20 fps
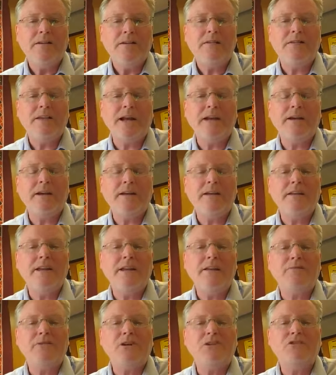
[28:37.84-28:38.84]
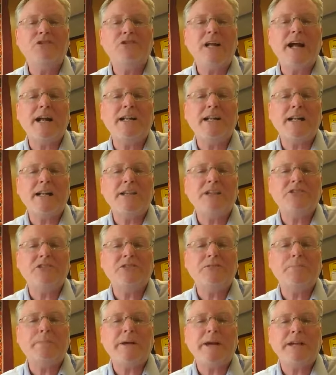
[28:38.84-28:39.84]
That if there's not any
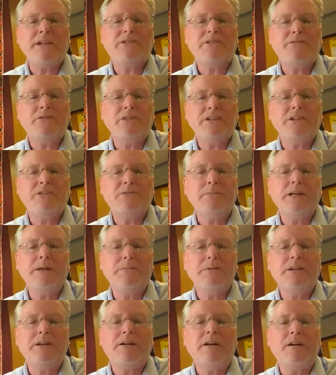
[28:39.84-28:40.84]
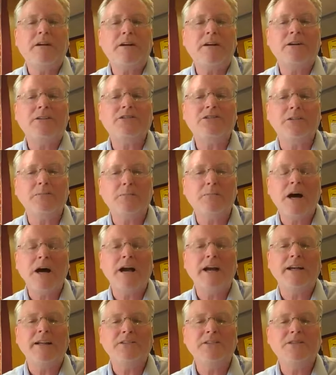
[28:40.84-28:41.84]
space for these people in our hearts and
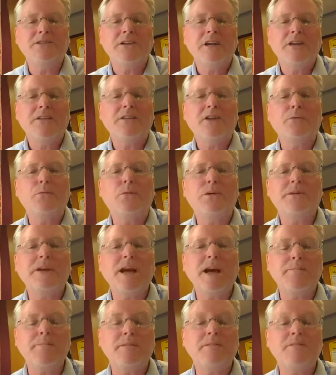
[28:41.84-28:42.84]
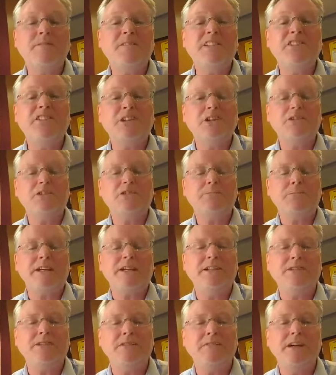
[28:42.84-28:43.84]
minds, there will not be physical
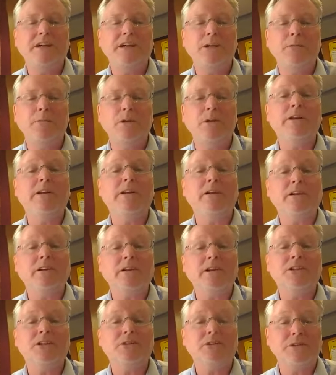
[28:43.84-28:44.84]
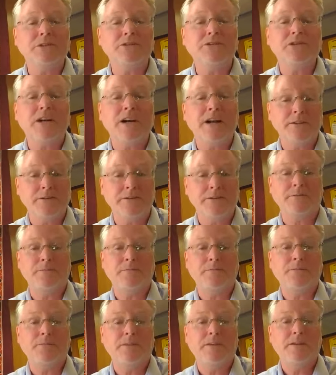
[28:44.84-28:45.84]
space available in our countries either.
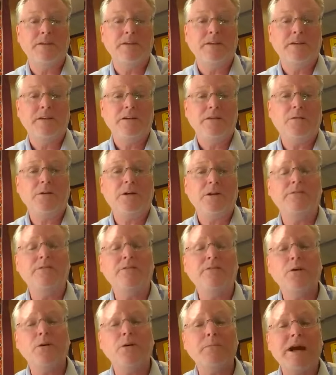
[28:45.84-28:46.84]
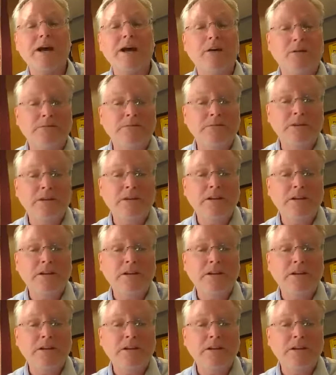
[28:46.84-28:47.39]
We're going to vote them out.